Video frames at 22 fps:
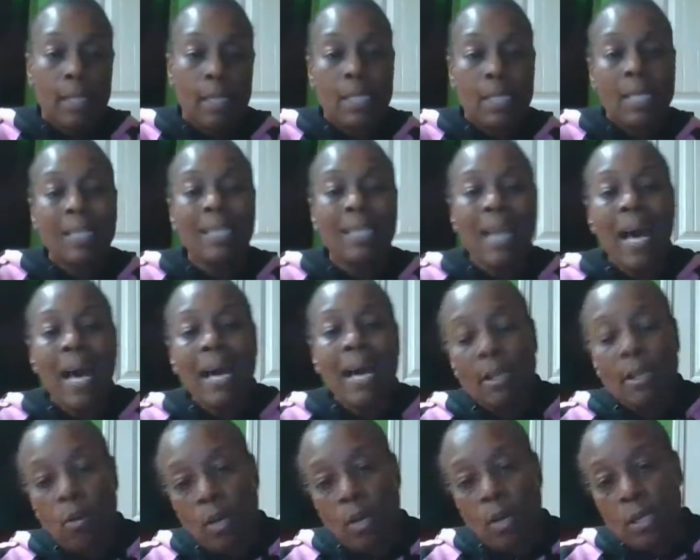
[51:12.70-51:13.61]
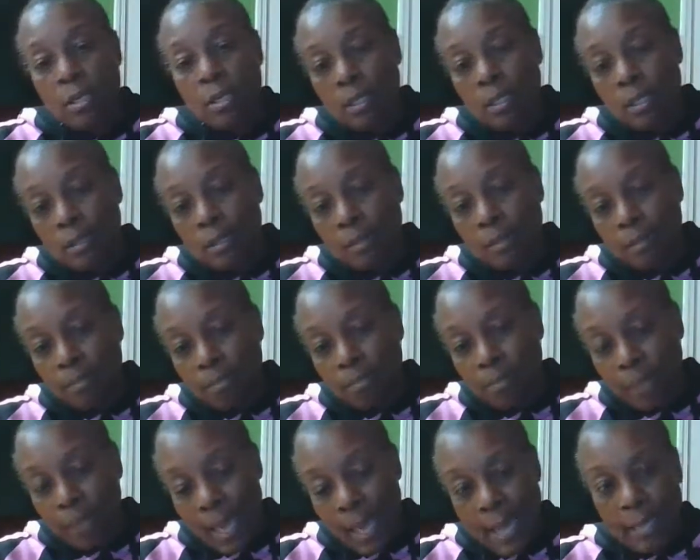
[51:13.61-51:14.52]
to lie on
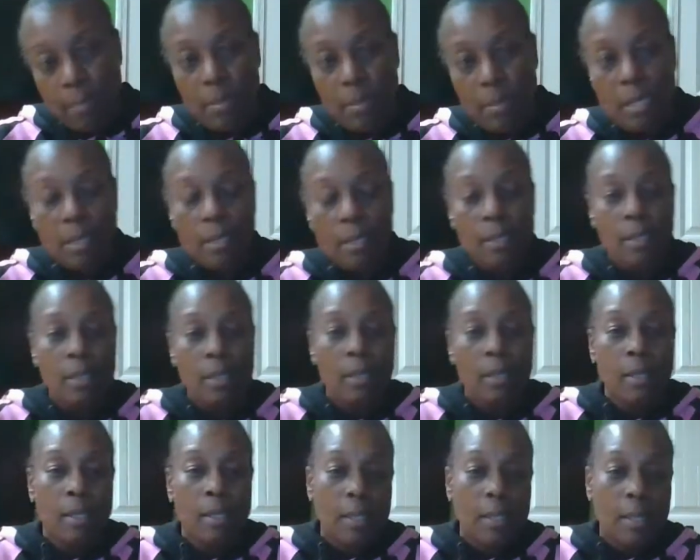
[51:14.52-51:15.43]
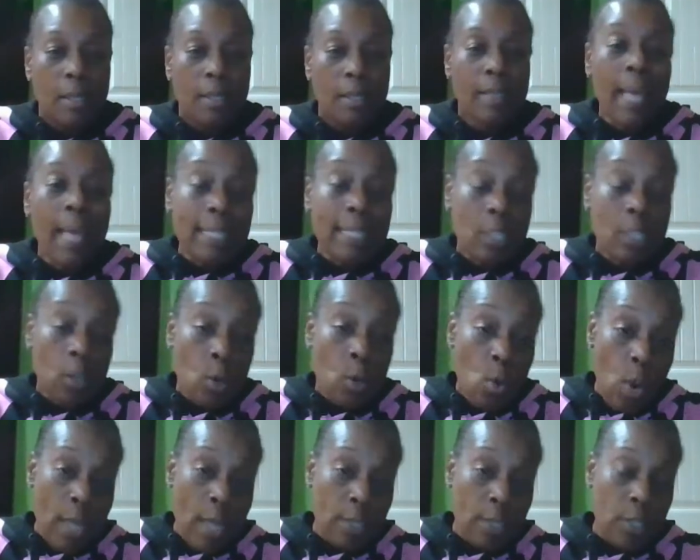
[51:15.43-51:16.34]
Black men? That's a
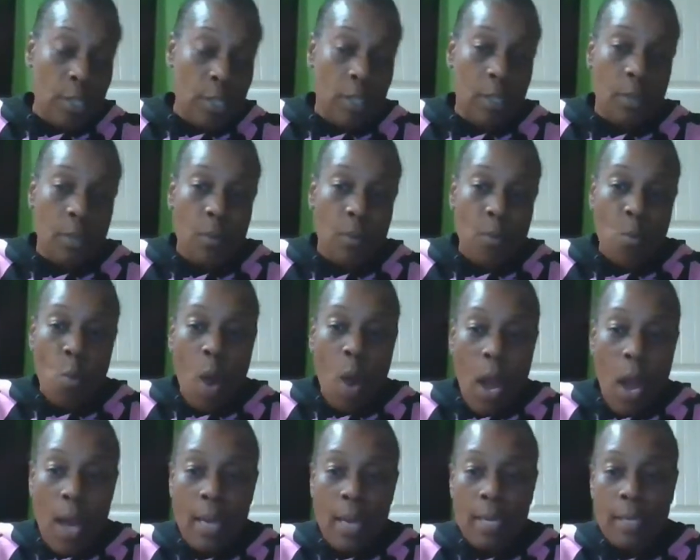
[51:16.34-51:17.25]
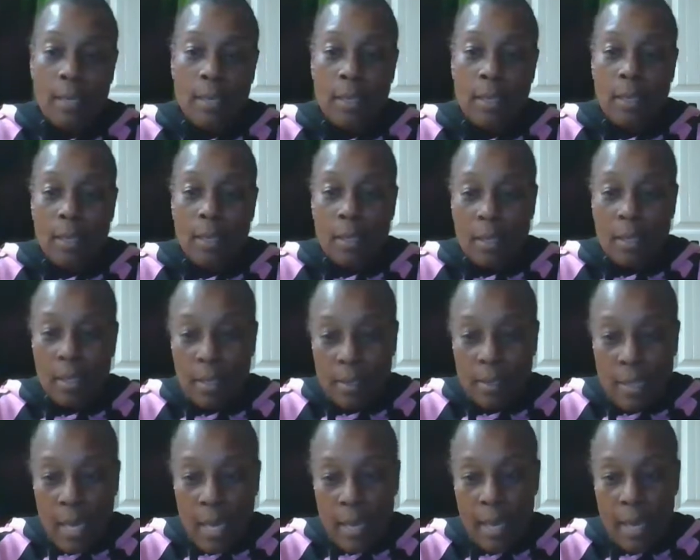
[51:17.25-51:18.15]
question. Why
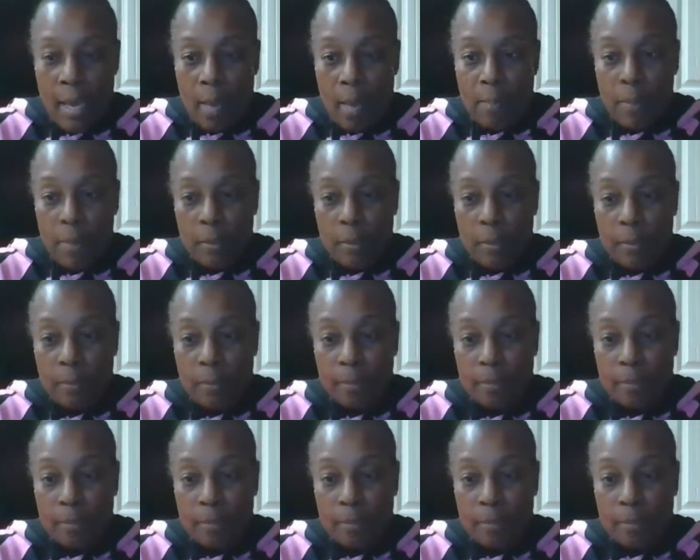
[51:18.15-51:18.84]
is that happening?